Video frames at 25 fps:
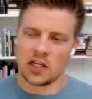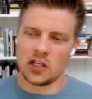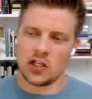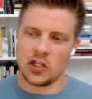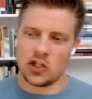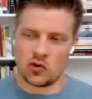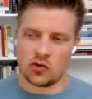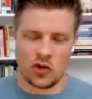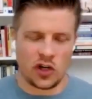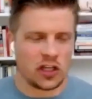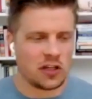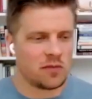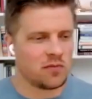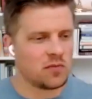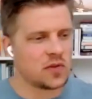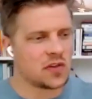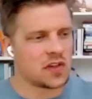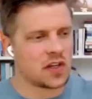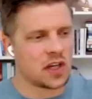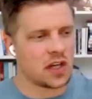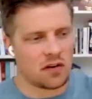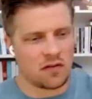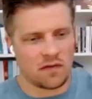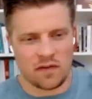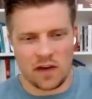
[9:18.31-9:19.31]

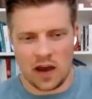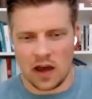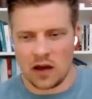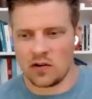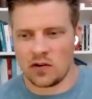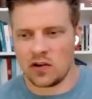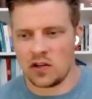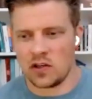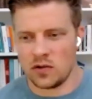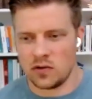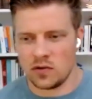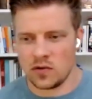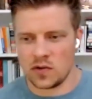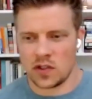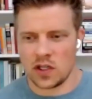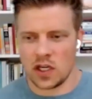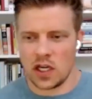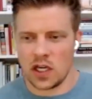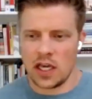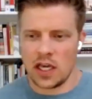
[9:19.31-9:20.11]
dreams and values,